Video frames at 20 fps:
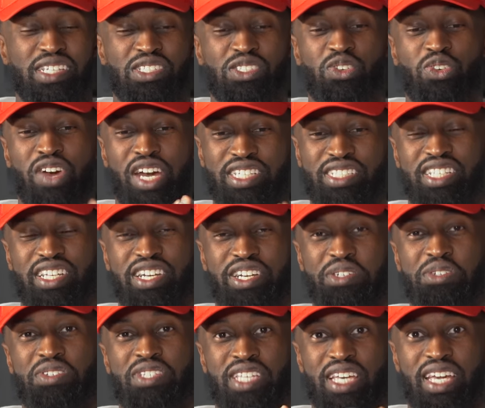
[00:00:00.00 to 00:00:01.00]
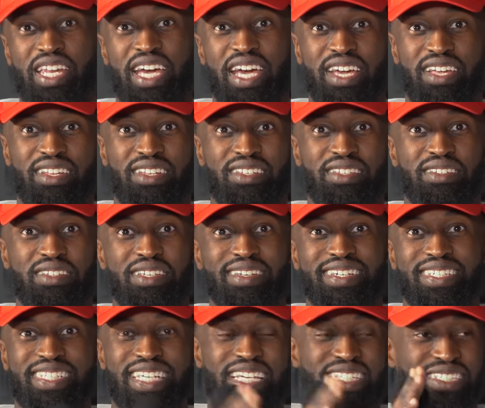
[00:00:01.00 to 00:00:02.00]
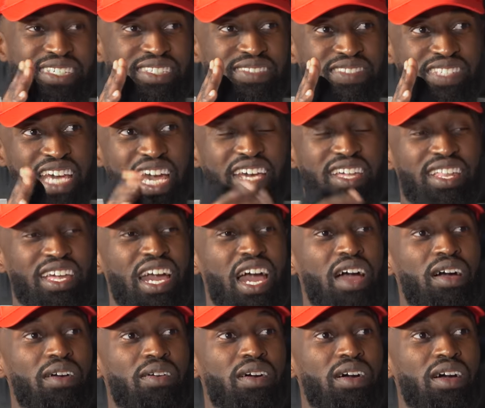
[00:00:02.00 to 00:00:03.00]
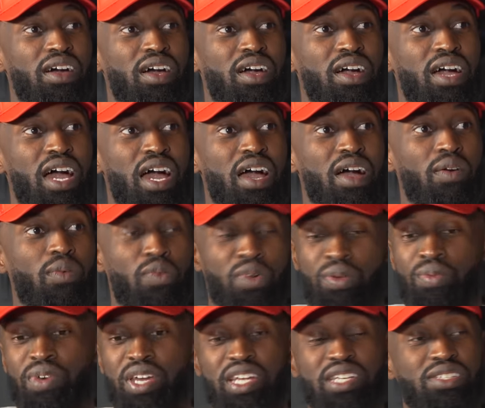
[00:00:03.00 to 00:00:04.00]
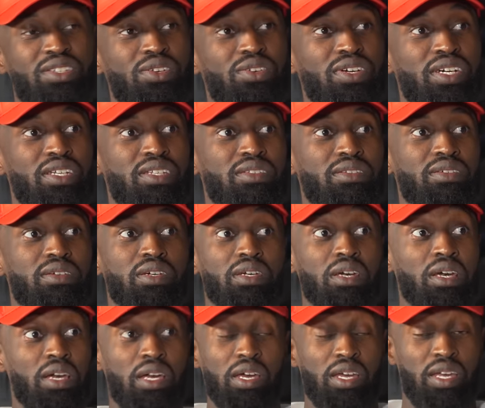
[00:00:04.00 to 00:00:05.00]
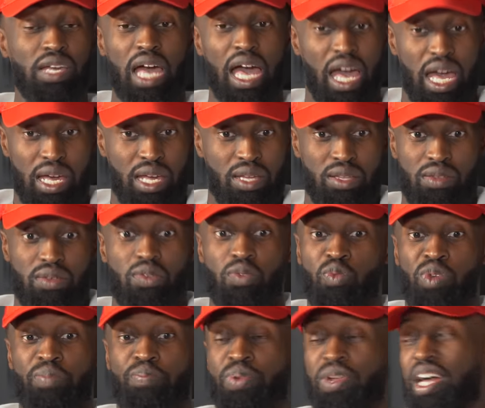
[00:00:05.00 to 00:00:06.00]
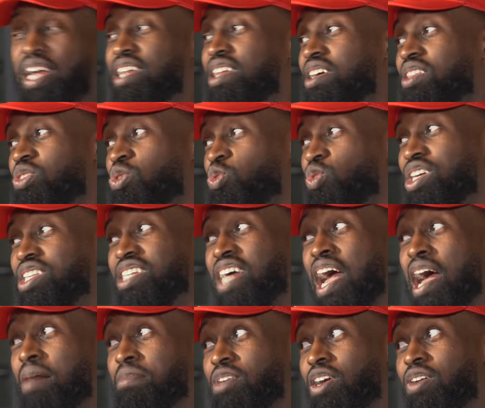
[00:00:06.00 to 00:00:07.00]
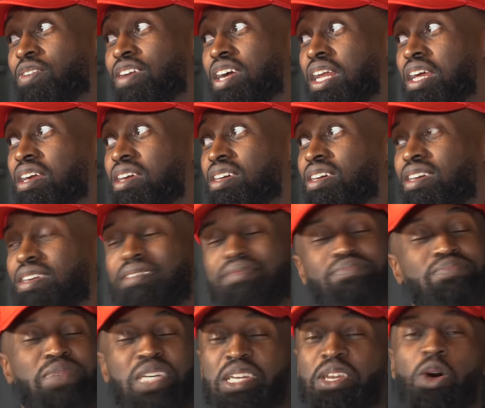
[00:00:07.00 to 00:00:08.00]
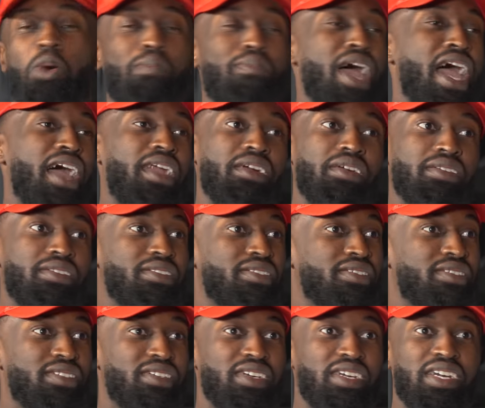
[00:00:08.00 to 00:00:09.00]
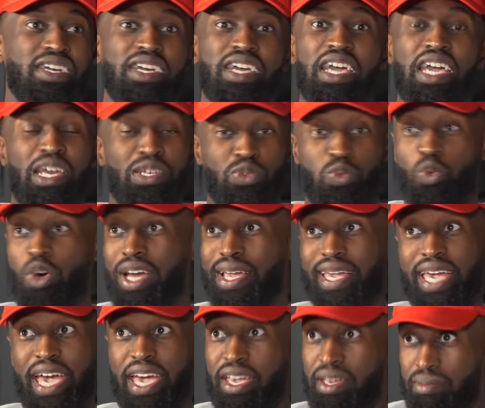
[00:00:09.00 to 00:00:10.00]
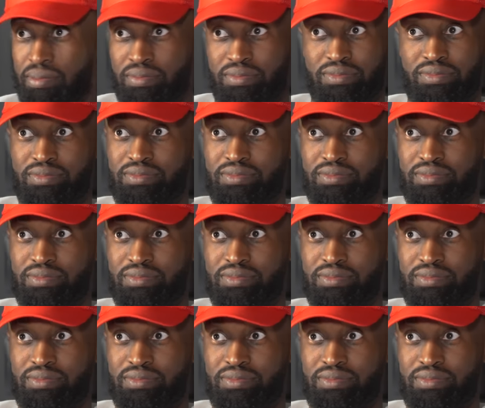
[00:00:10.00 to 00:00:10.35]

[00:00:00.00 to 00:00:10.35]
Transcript: It's crazy to hear you say that that's exactly how we went into it. I, we played it three times already. Yeah. It don't matter. 100%. It's one game.